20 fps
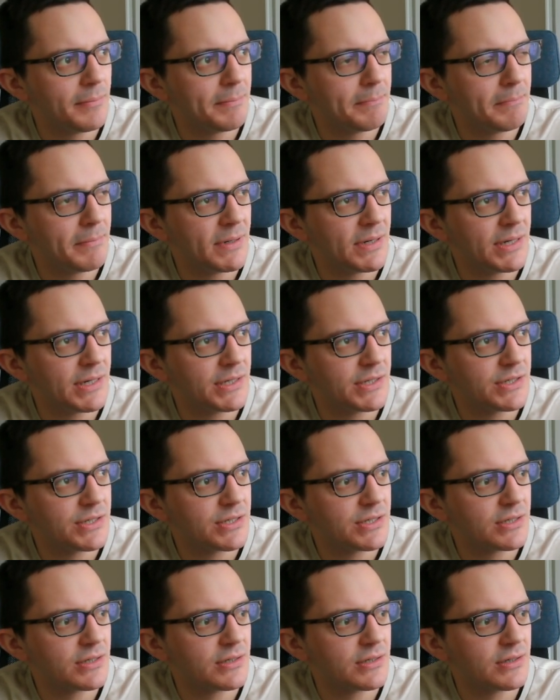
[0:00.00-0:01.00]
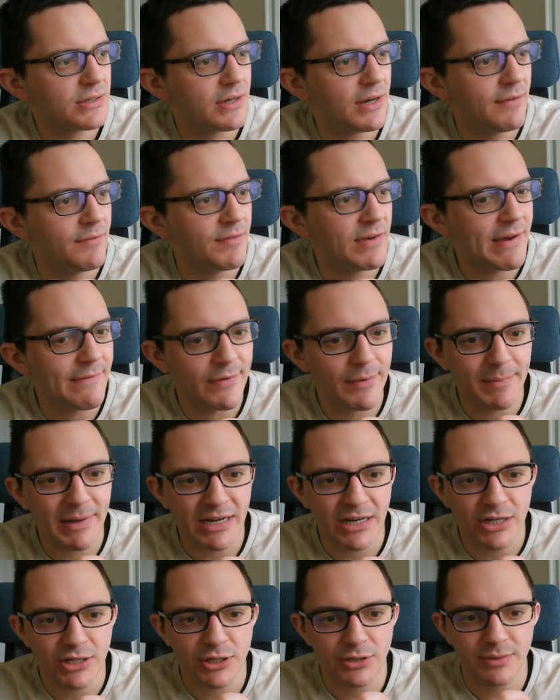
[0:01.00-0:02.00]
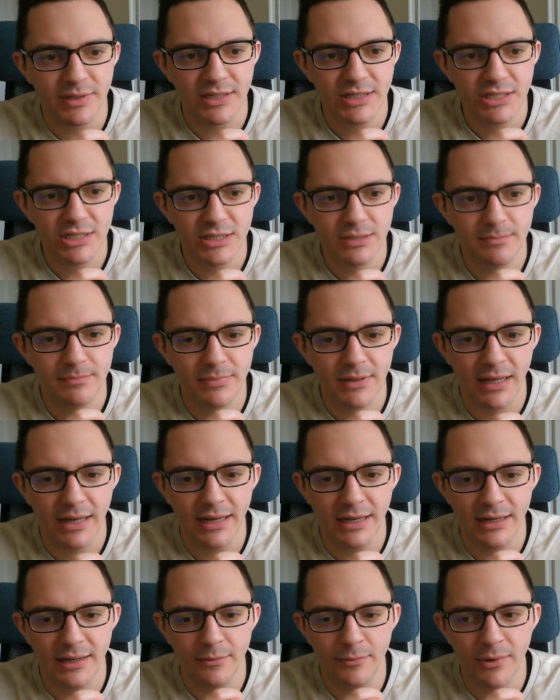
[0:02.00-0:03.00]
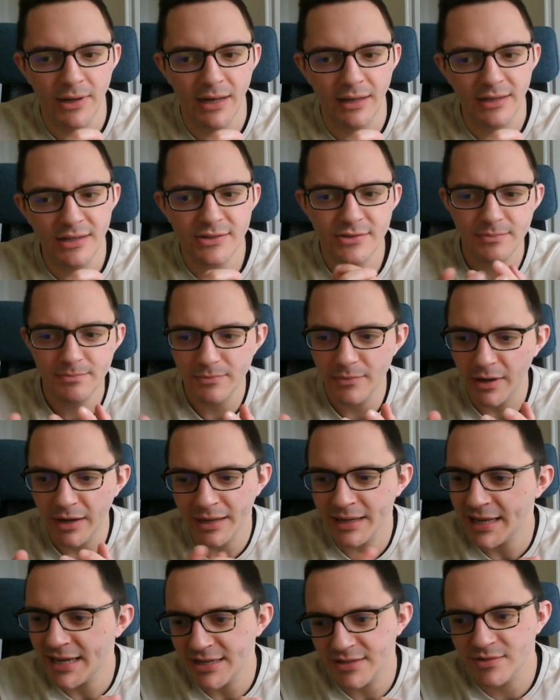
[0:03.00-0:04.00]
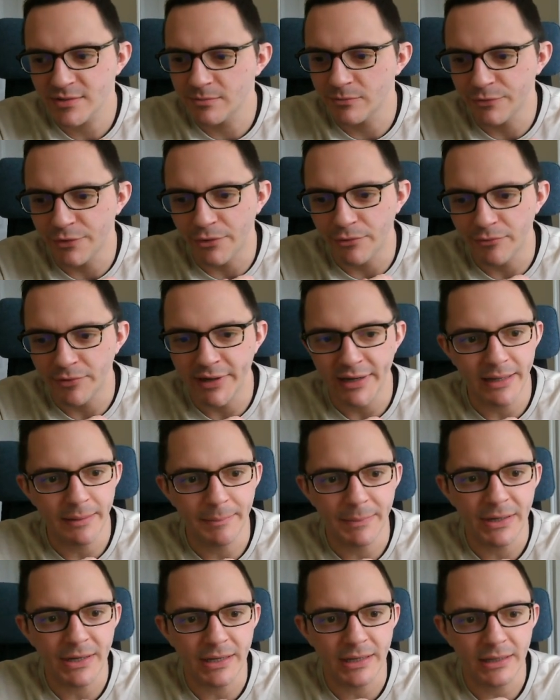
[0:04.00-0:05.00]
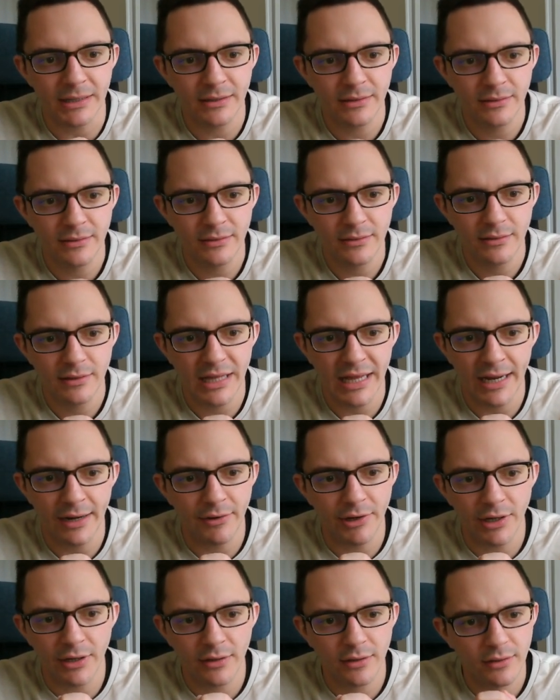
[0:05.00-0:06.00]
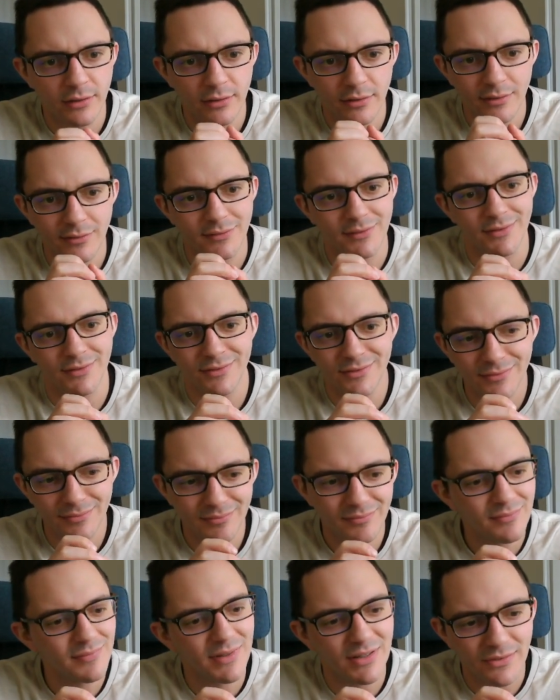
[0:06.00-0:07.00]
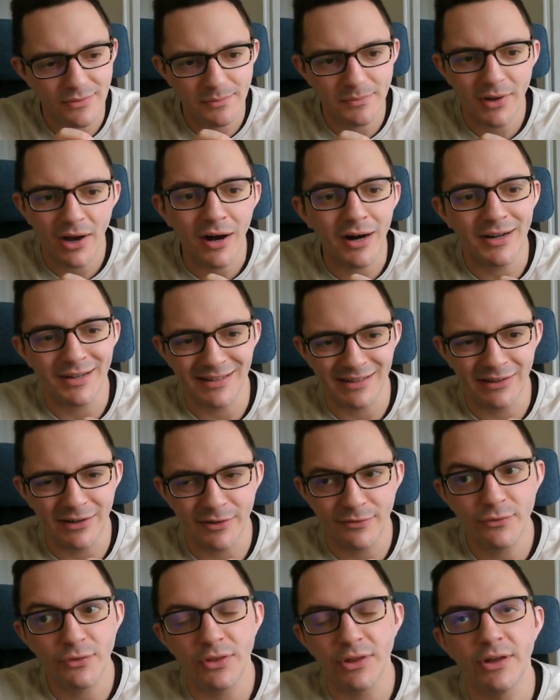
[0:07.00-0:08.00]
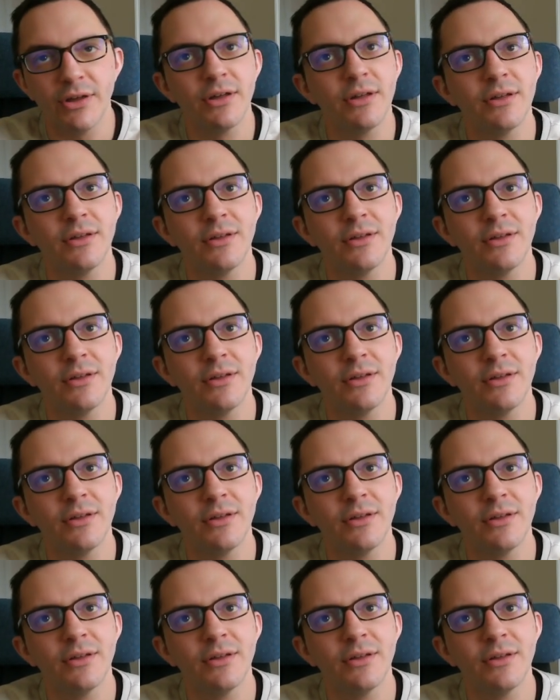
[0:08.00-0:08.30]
but I've never managed to explain it well. It's, I guess, not really my area. And it's hard enough that